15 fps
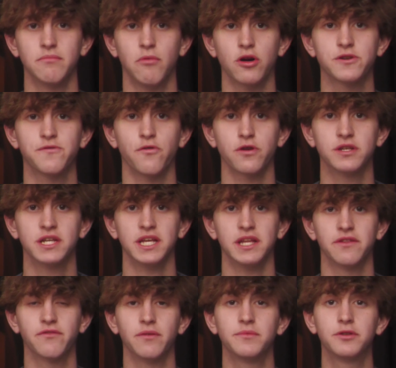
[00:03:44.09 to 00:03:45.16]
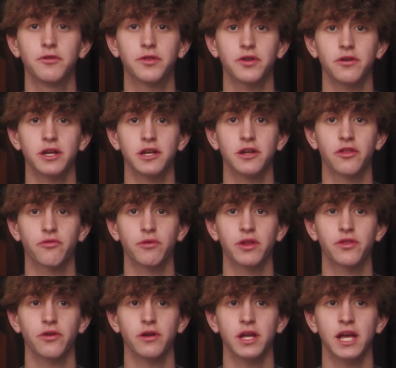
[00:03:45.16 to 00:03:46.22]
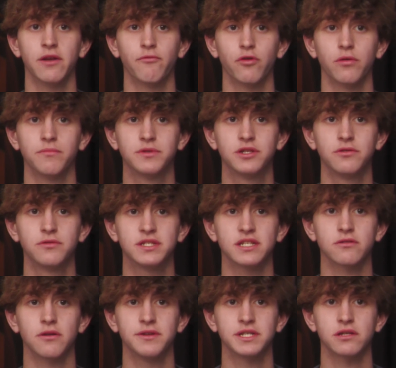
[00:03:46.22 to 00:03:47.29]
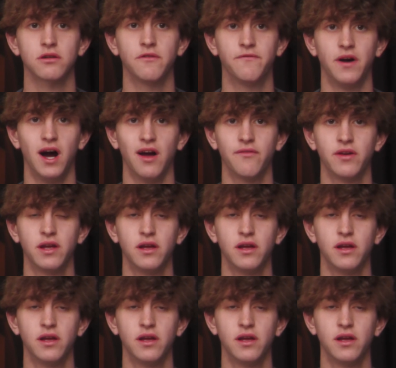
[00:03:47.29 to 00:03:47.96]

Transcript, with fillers: March 14th from 2.30 to 3.30 in room 2005.